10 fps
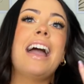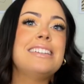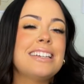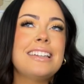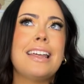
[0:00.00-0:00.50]
I
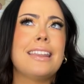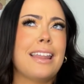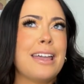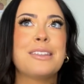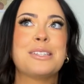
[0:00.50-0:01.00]
did
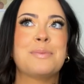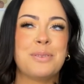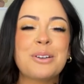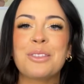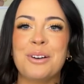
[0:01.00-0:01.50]
like this
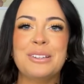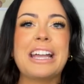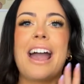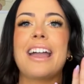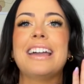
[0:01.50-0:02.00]
book though.
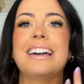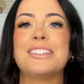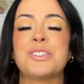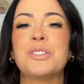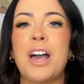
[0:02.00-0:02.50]
Like I
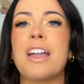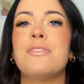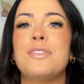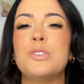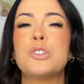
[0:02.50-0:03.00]
it's I
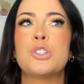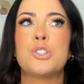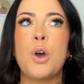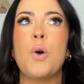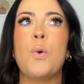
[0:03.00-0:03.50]
feel
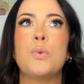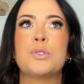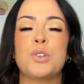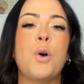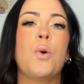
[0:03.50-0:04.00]
so
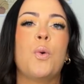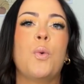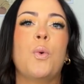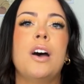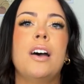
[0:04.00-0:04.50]

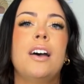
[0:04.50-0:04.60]
so